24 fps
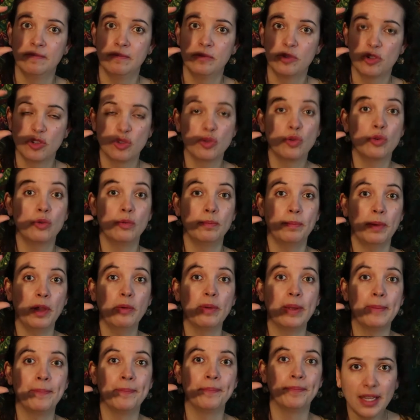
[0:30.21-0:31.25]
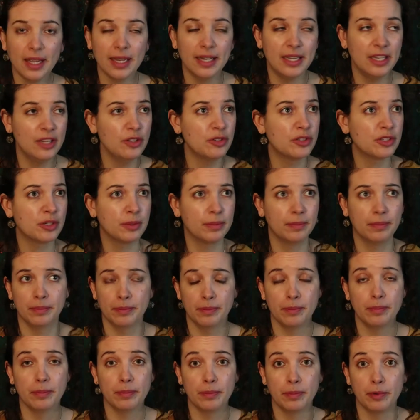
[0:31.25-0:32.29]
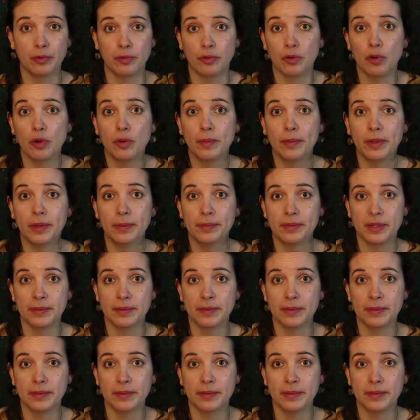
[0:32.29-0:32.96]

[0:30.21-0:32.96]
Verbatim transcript: short poem and he used to perform them.